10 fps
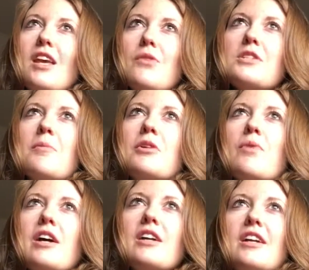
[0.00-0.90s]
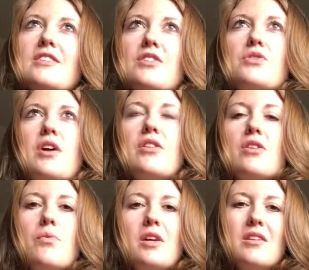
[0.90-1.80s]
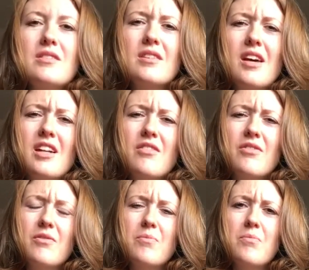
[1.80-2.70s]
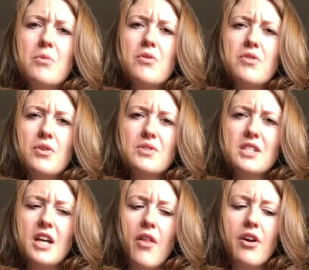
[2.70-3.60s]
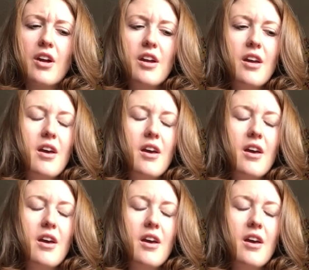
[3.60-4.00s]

I was able to recognize a strength and a weakness and kind of move those together.